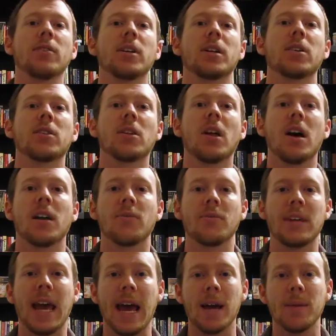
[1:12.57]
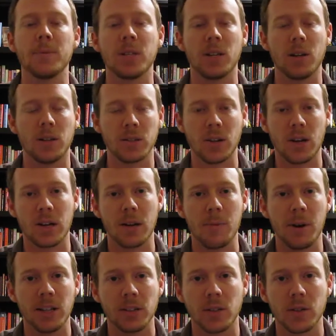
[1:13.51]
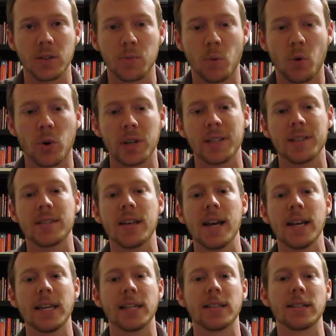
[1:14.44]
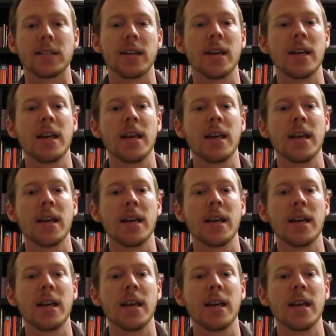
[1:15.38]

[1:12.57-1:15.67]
There are a lot of gaps, and I'll talk about those more in a second.